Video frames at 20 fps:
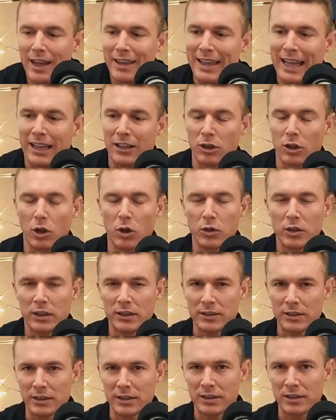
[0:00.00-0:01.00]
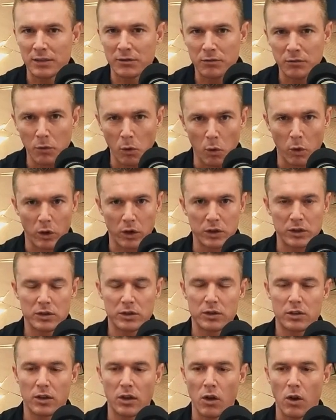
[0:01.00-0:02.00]
That low consistent
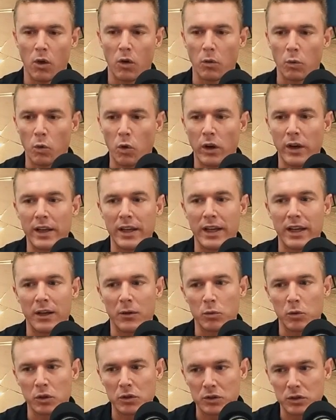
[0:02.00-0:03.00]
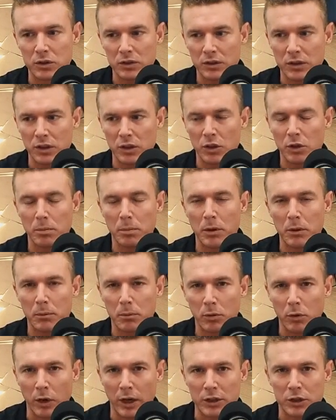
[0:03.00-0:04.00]
force on one end will still put
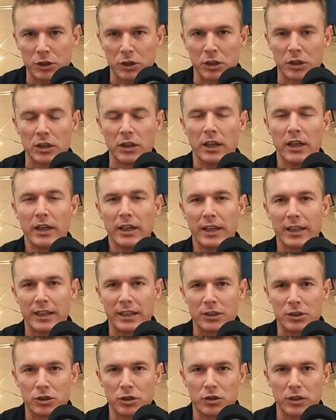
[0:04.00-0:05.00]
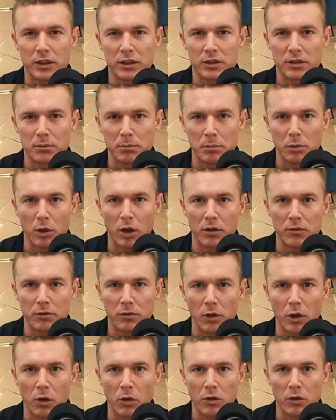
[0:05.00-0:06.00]
pressure and constrict some blood
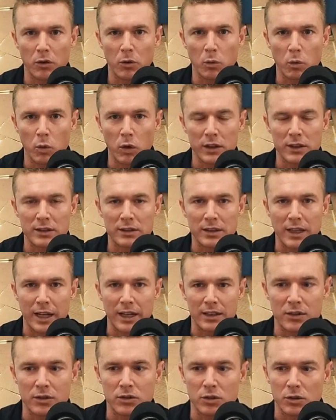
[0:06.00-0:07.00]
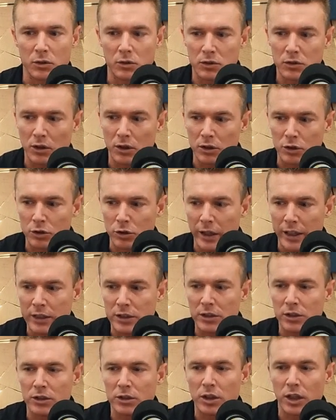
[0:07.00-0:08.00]
flow on the one side tooth. So the
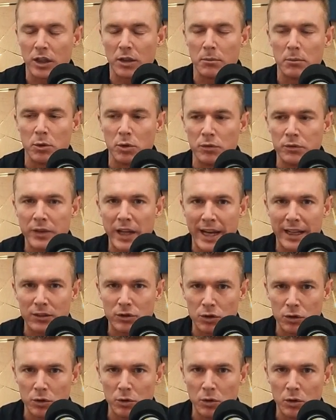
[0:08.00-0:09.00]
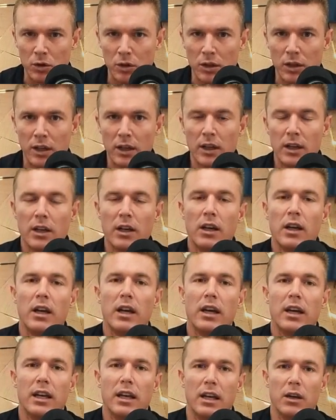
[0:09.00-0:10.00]
direction you're trying to move that tooth,
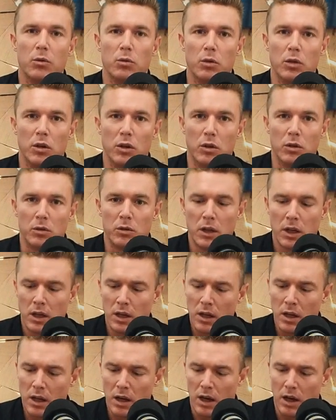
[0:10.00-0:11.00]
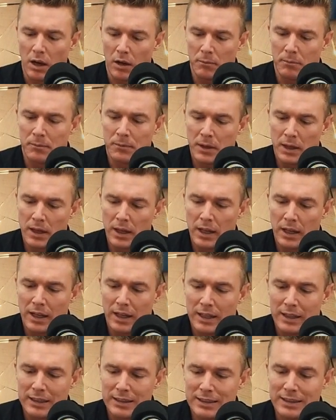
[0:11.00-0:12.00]
it will
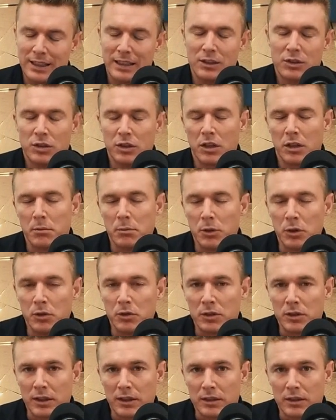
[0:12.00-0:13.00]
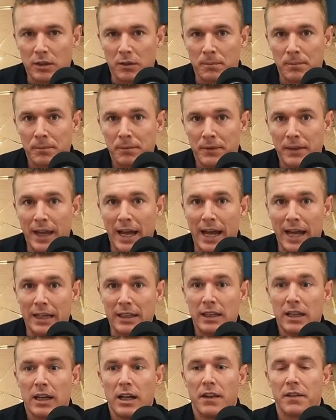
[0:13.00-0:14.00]
send to your immune system
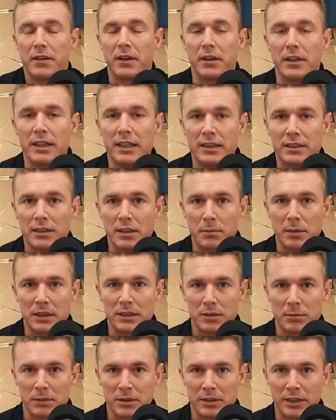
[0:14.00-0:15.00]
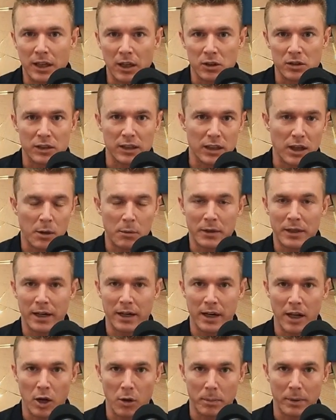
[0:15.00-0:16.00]
that there needs to be some cells that come in there
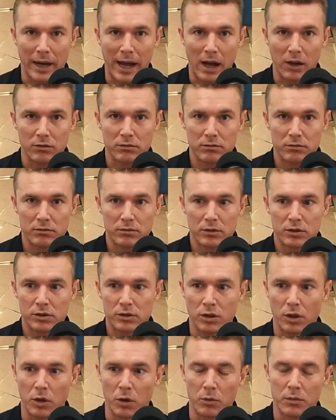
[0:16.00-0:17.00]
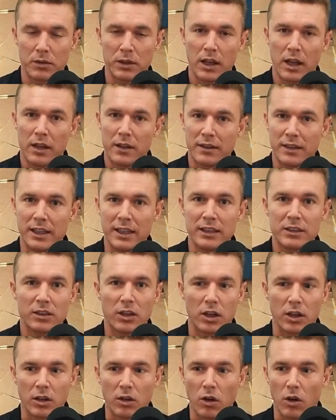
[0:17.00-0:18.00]
and help it out. So these
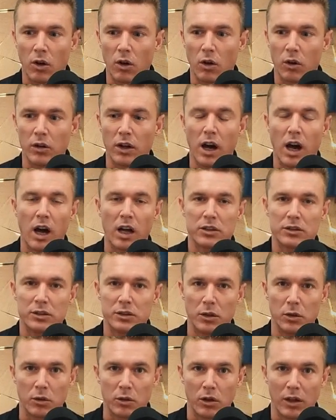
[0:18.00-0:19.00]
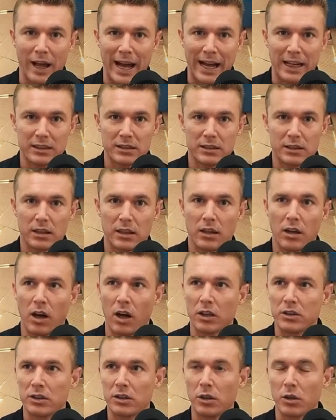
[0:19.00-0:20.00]
are called osteoclasts.
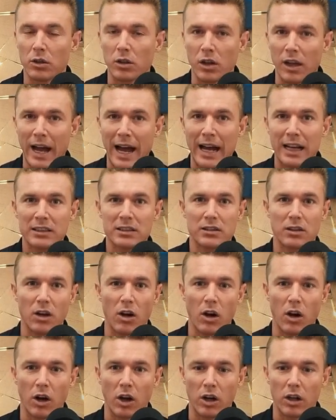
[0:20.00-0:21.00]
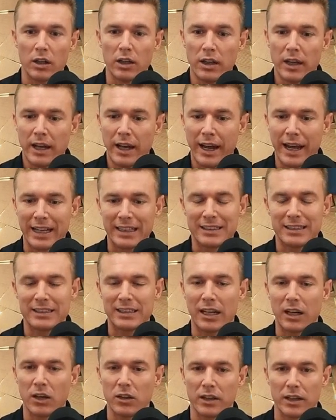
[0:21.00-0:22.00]
Osteoclasts are a
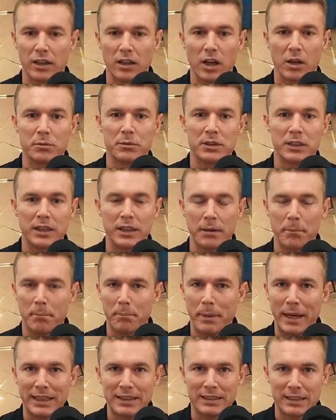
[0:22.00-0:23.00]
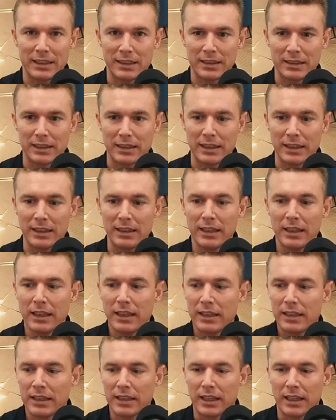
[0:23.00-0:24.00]
cell that comes in and basically
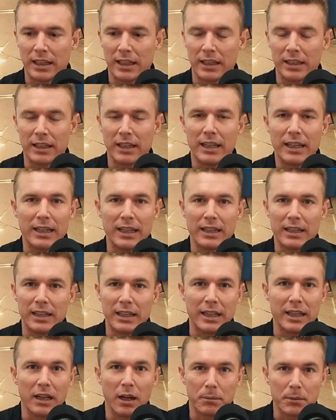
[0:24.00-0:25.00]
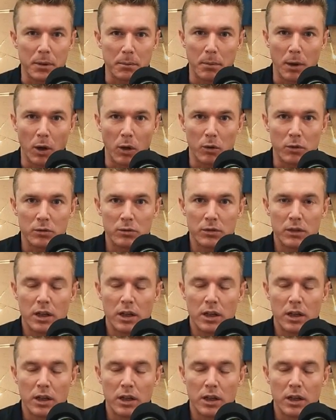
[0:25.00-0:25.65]
can eat up the bone.